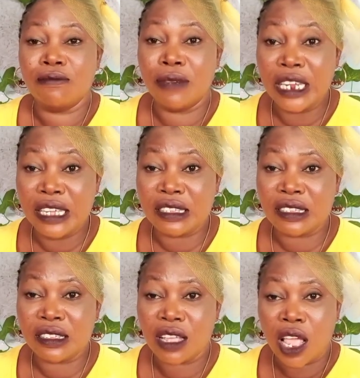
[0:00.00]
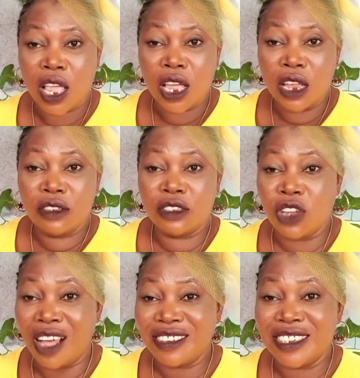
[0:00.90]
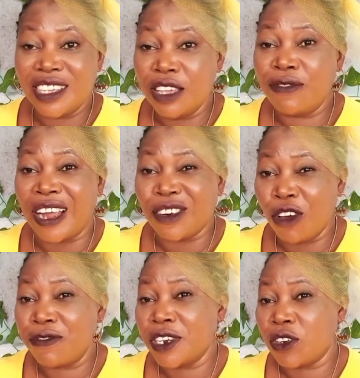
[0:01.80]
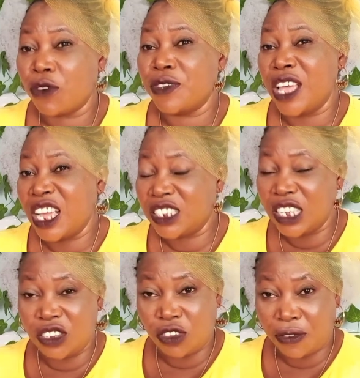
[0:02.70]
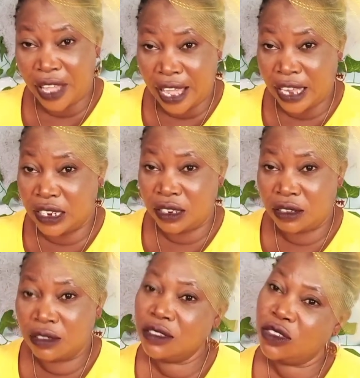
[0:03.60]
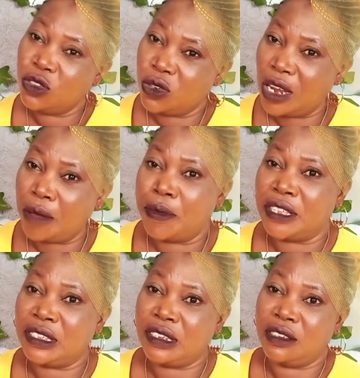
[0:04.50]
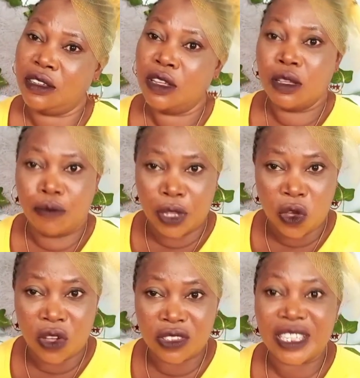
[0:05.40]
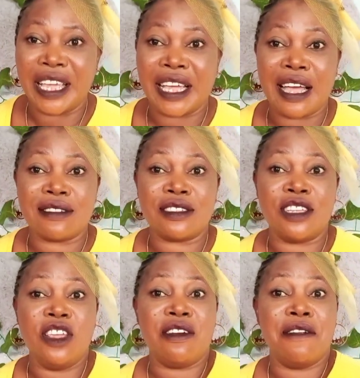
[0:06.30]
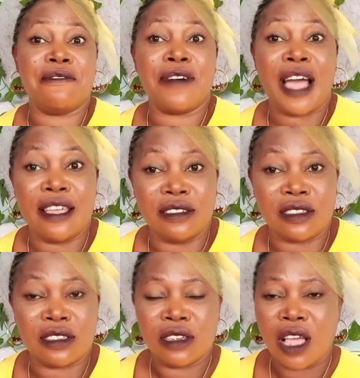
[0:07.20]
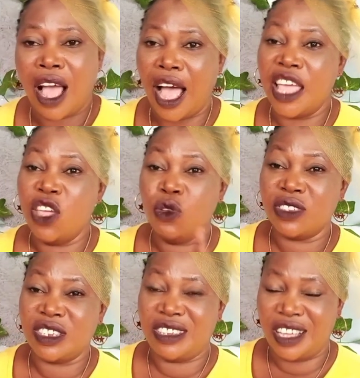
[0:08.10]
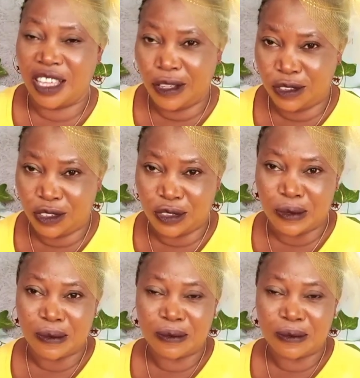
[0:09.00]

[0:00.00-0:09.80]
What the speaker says: Please, don't give an offering of exchange of head to that person, because it can still revise and use it against you.